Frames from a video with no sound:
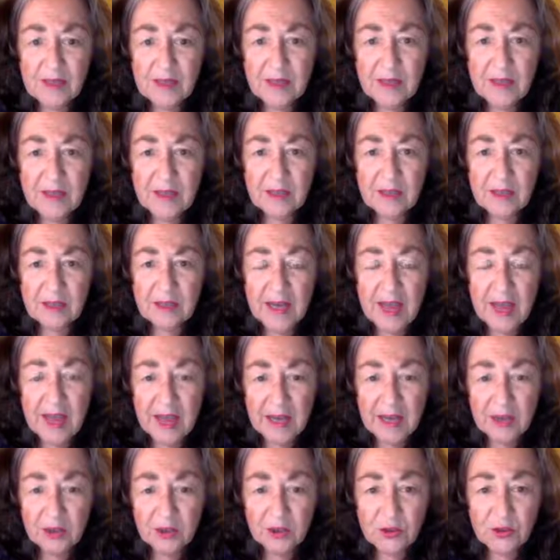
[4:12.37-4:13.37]
And
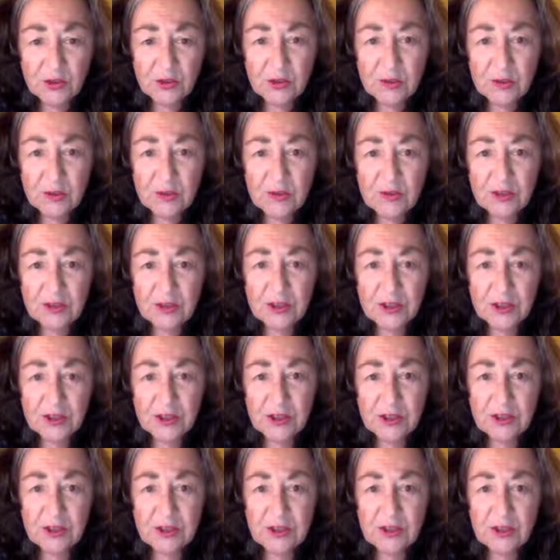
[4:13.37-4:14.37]
as you do this
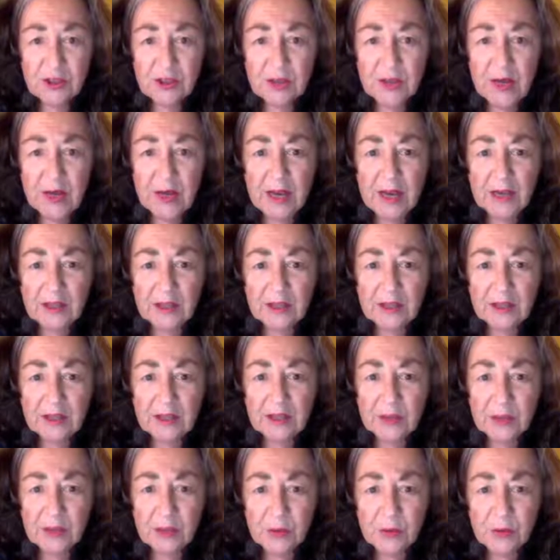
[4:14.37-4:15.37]
journey, you actually
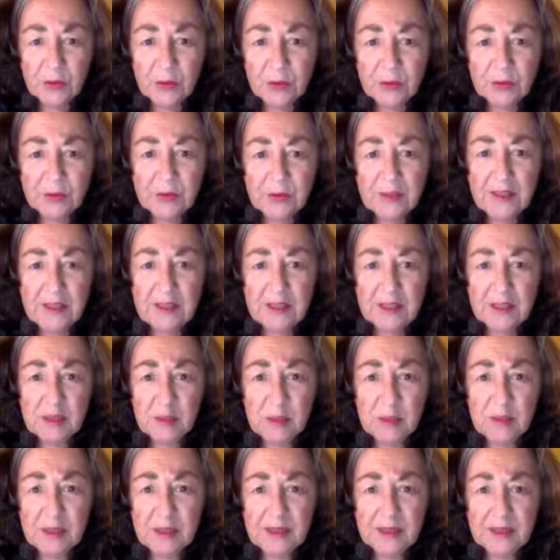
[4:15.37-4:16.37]
go through the
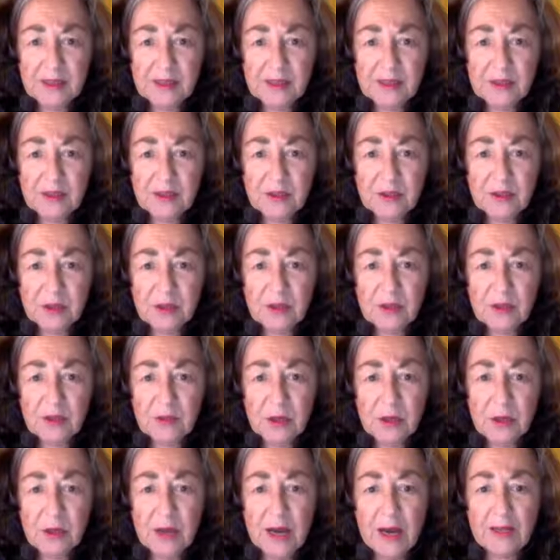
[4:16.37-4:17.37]
experience so you
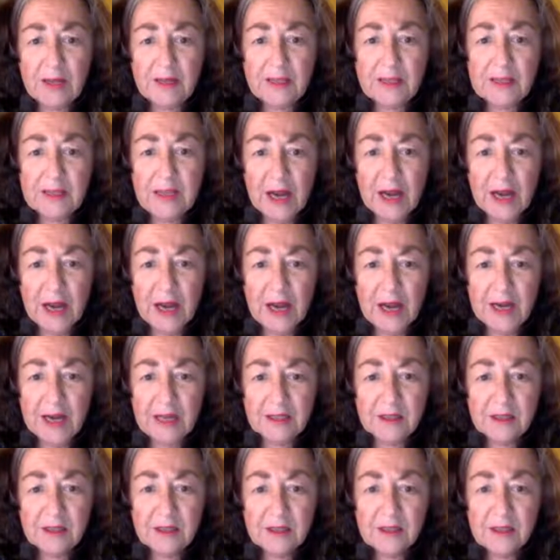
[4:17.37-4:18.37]
know how to
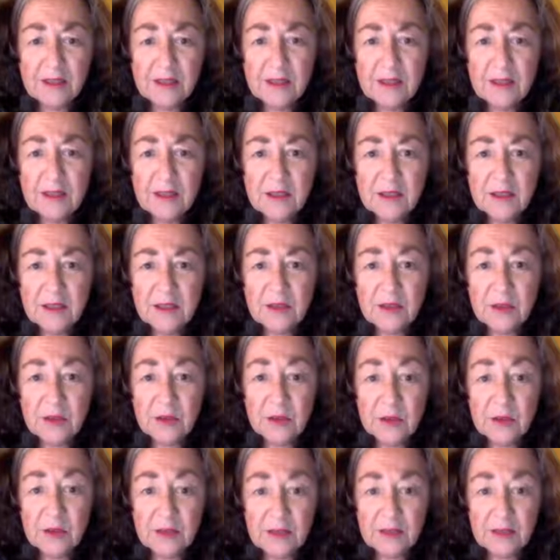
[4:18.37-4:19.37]
guide
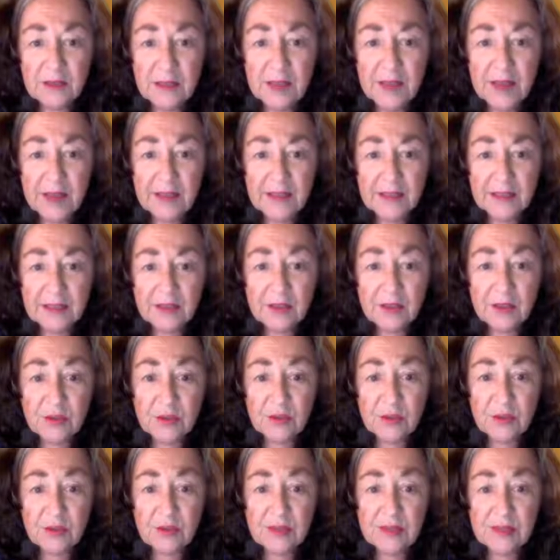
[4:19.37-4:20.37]
your clients
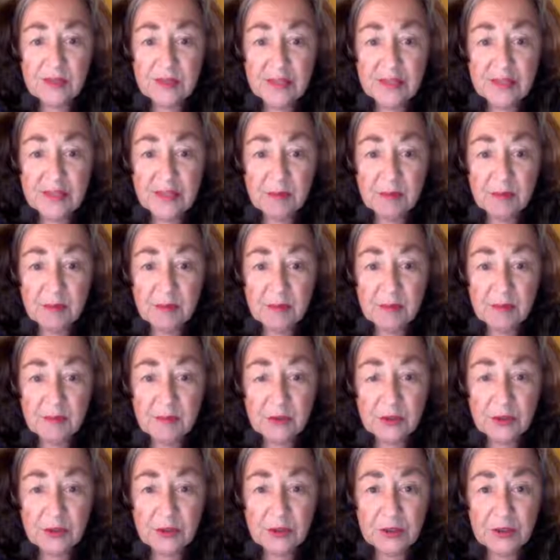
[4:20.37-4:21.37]
through the same
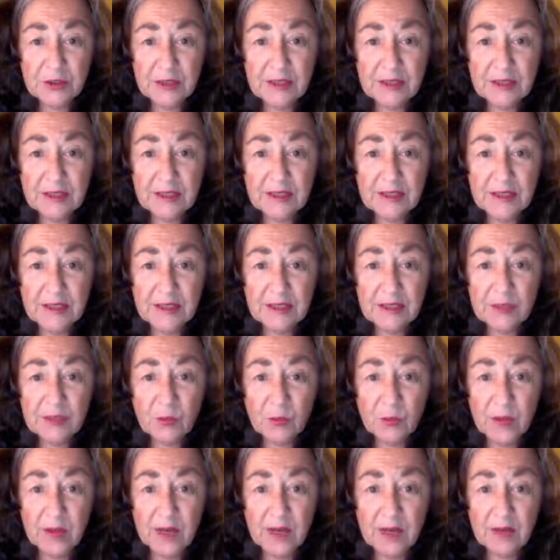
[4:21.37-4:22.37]
journey as
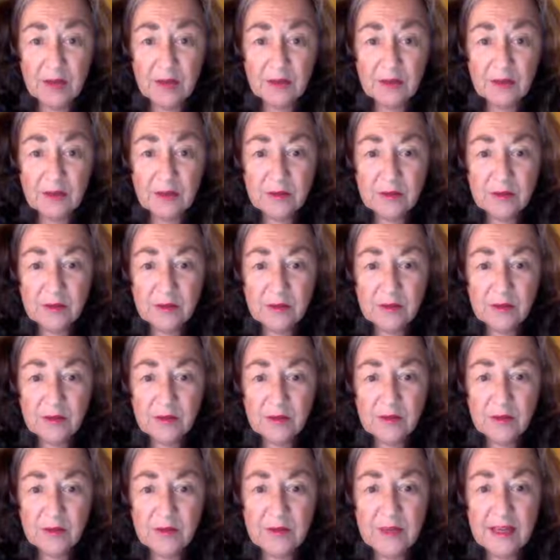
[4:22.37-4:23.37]
well,
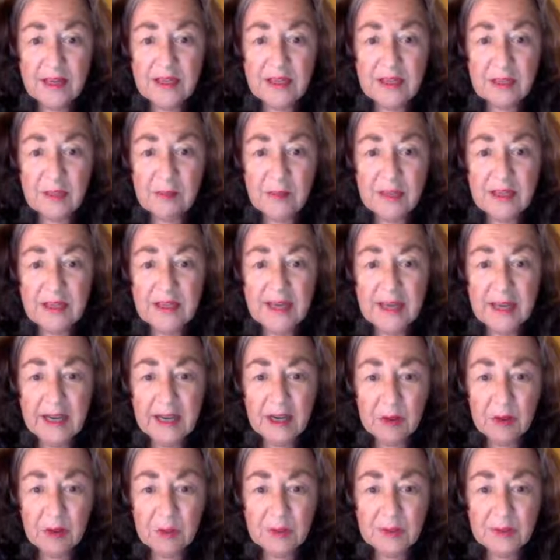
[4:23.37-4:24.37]
so they can be
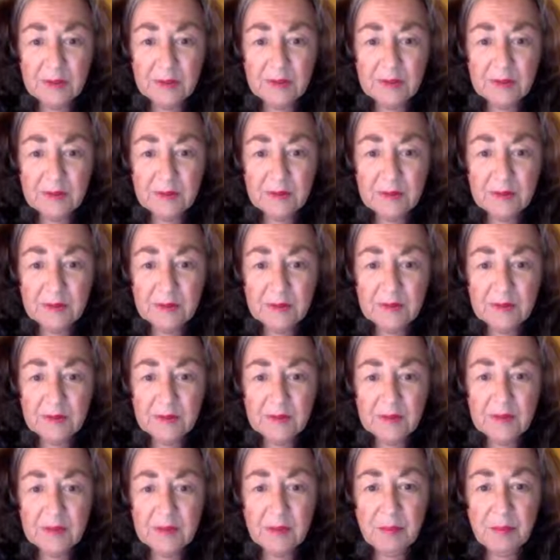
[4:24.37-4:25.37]
helped
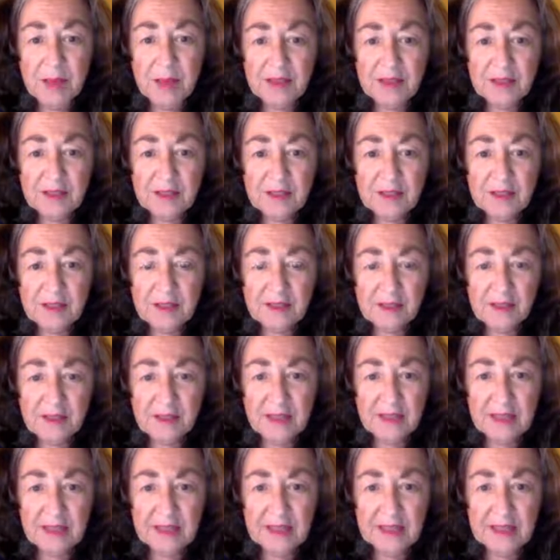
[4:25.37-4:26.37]
the best
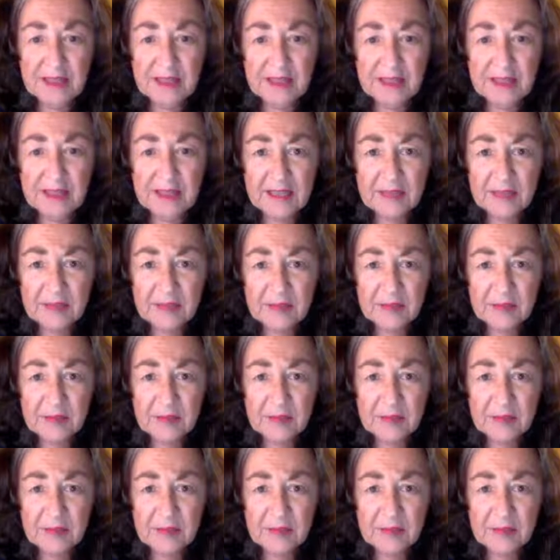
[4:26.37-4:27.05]
that they can.